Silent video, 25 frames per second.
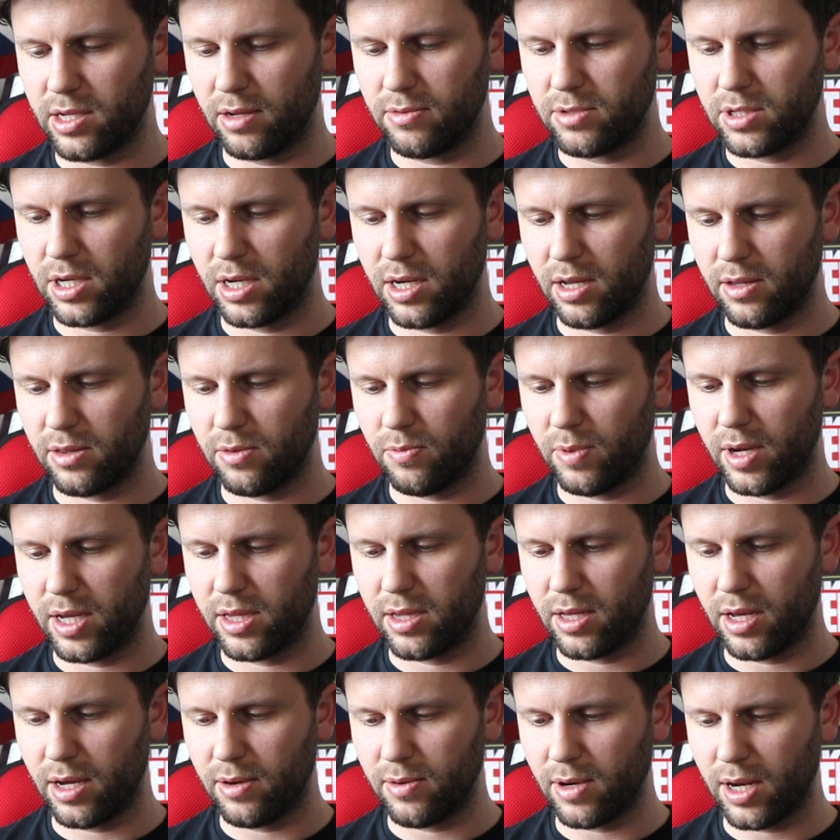don't turn out the way
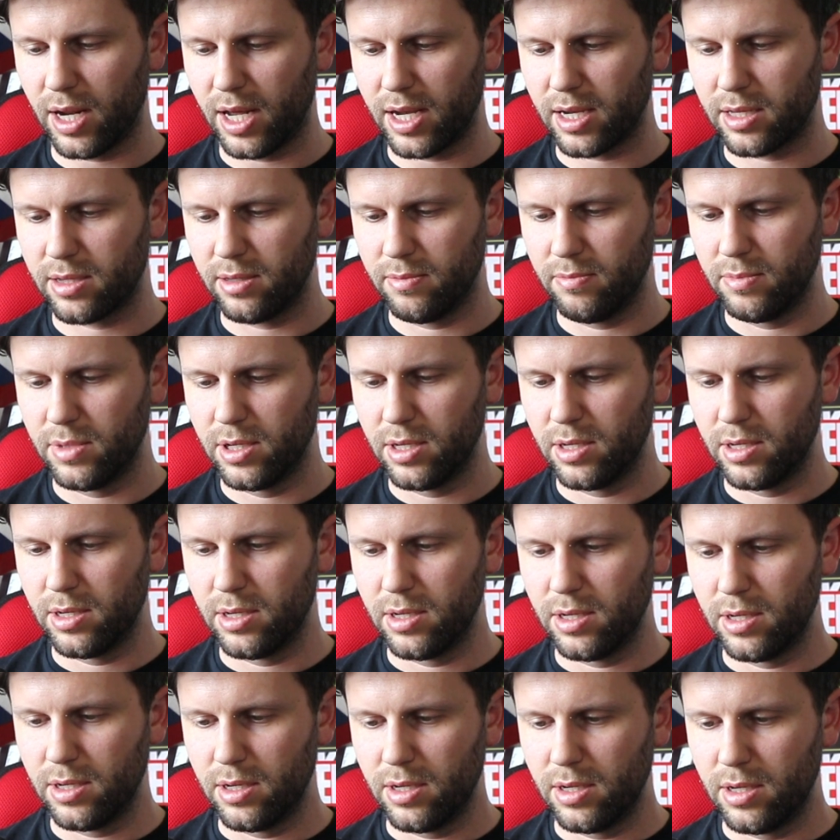that I would like them.
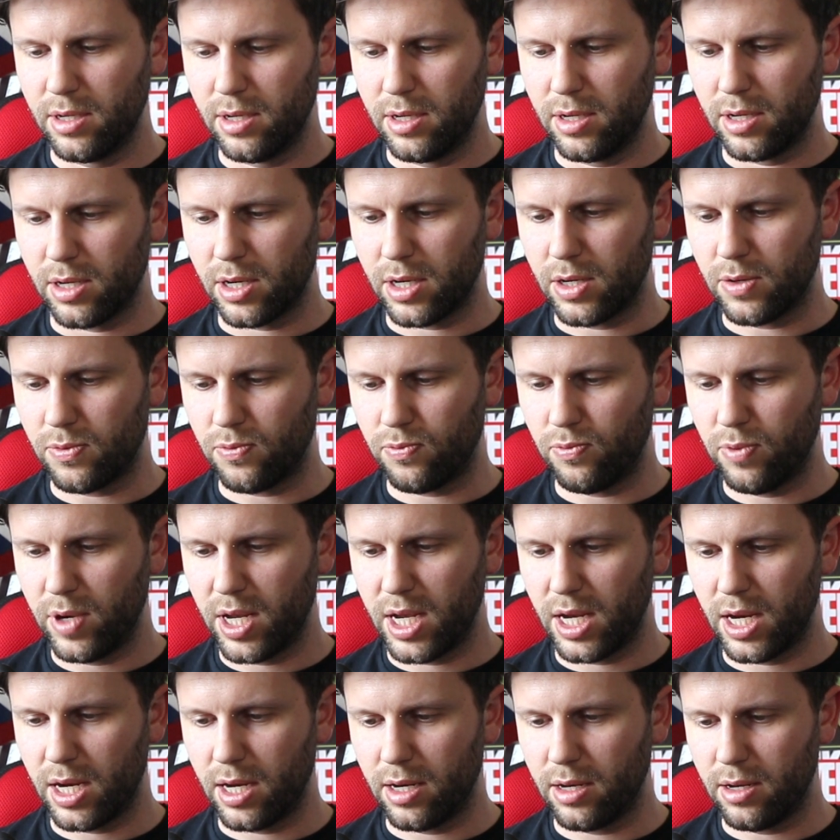
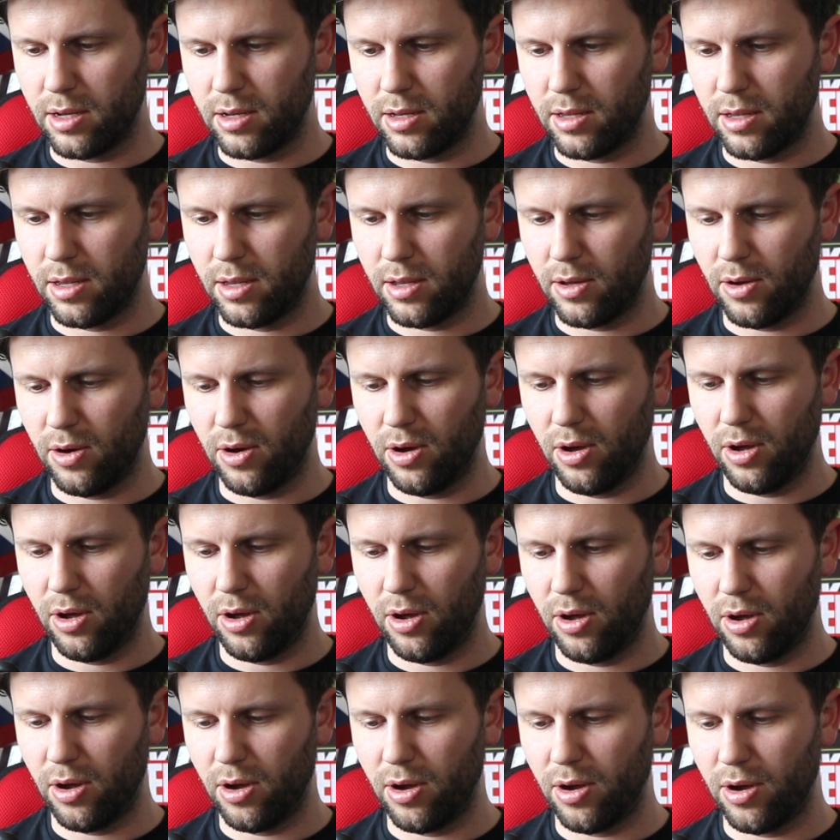Green.
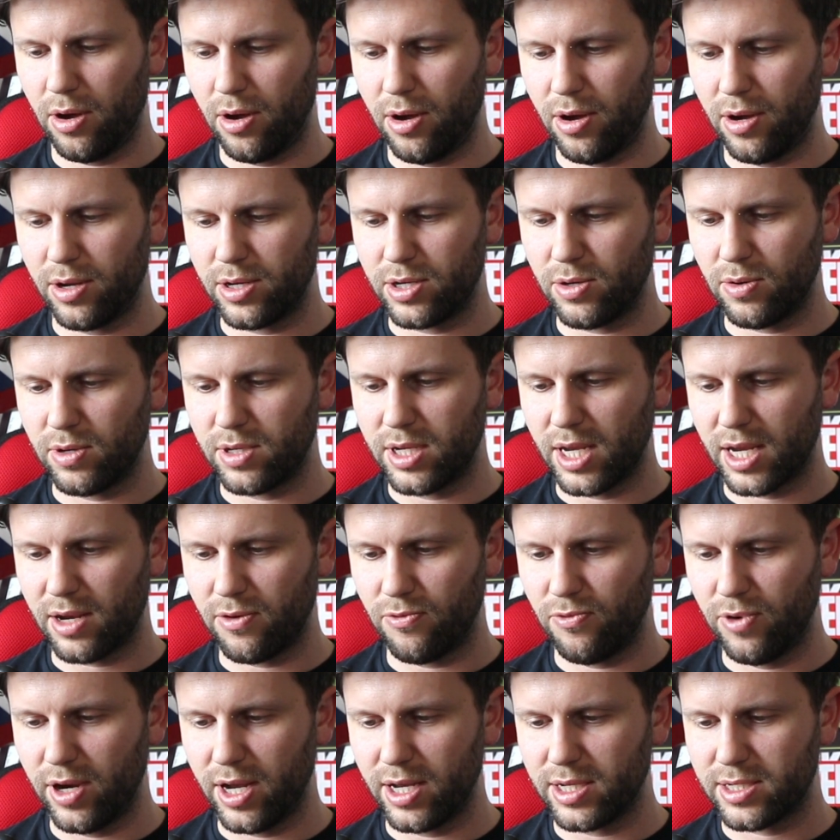Oh, do I take a
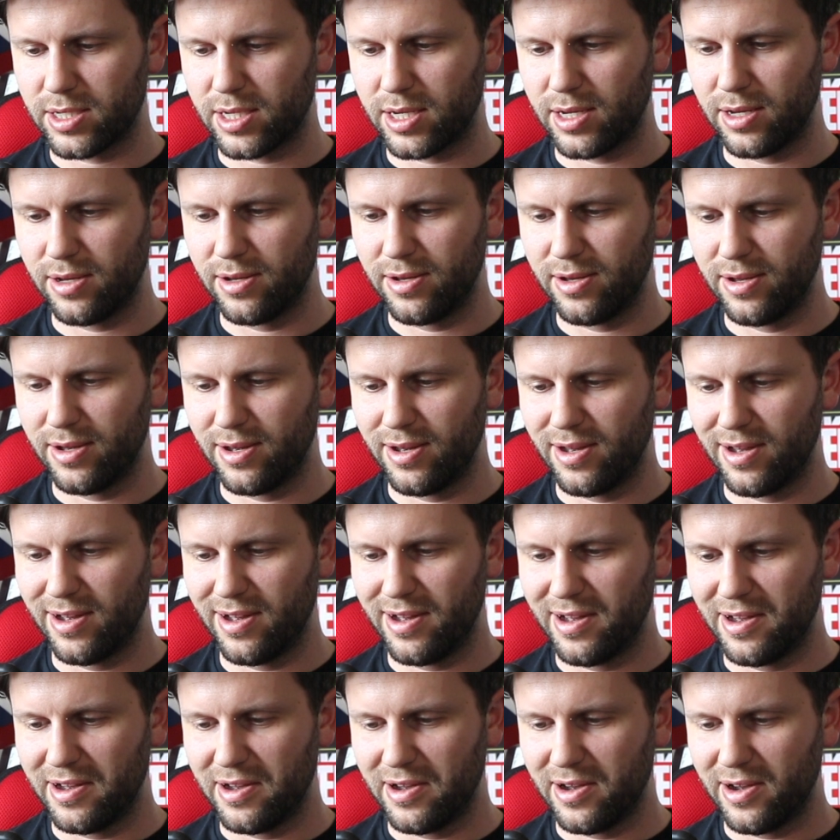risk?
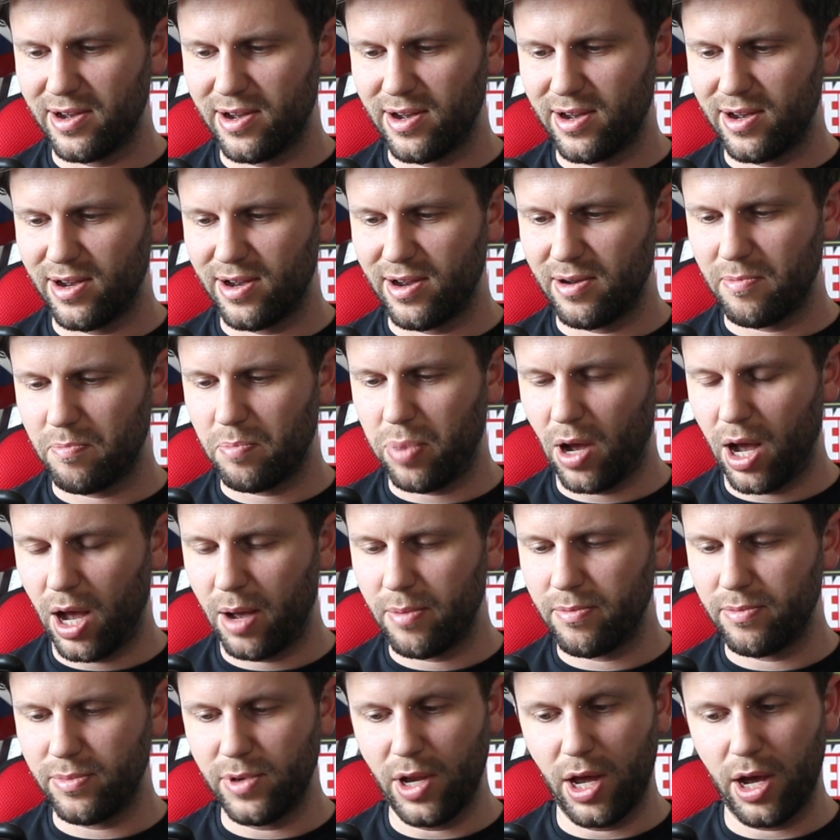
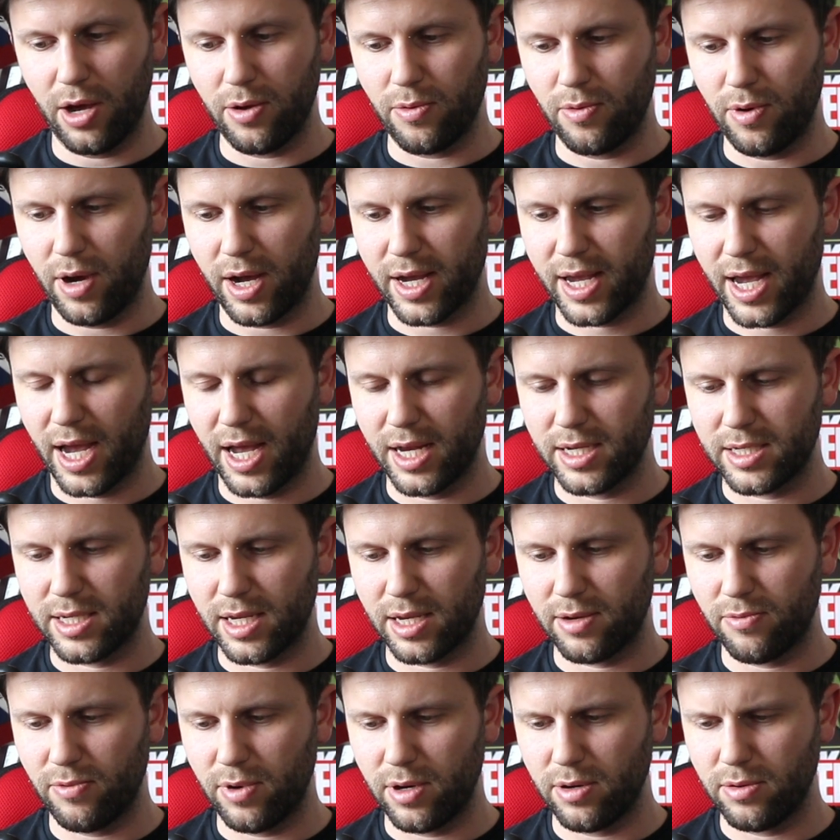Part? No, I can't
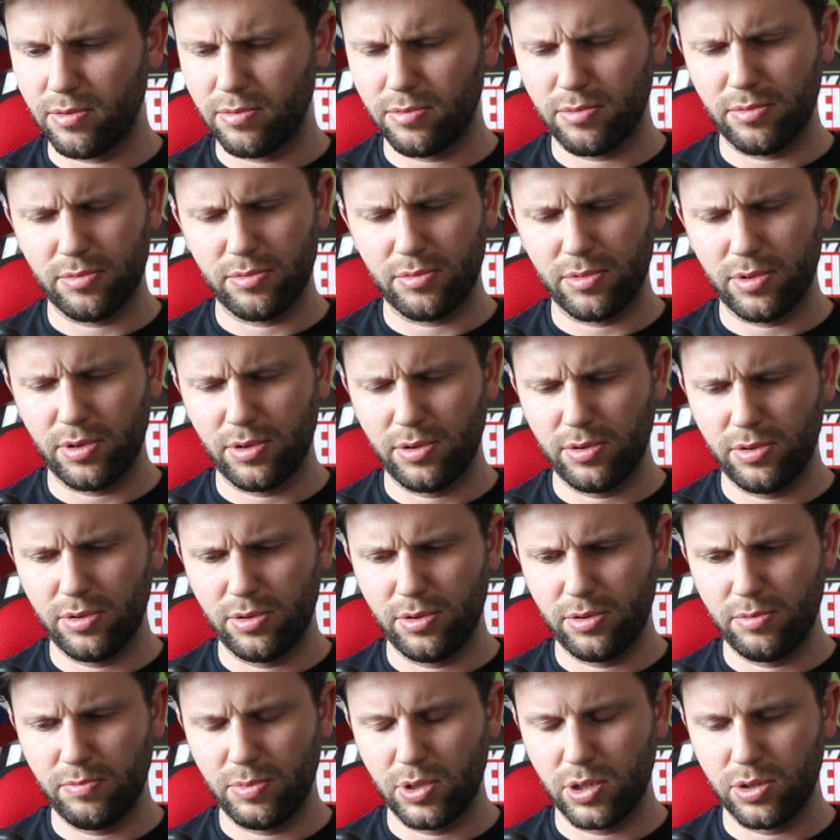take a...
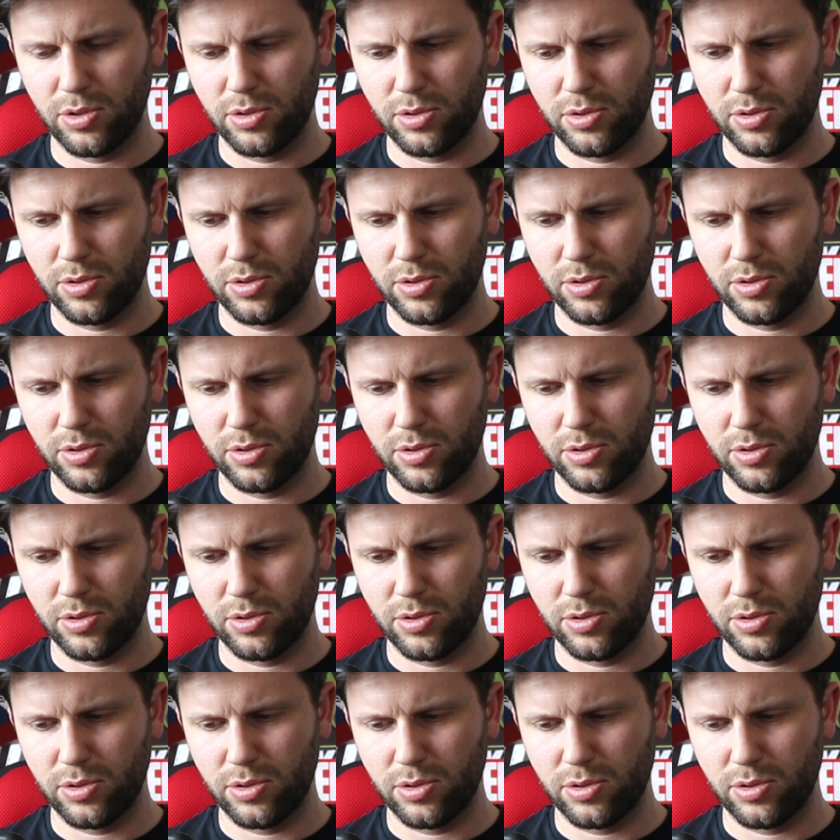Um,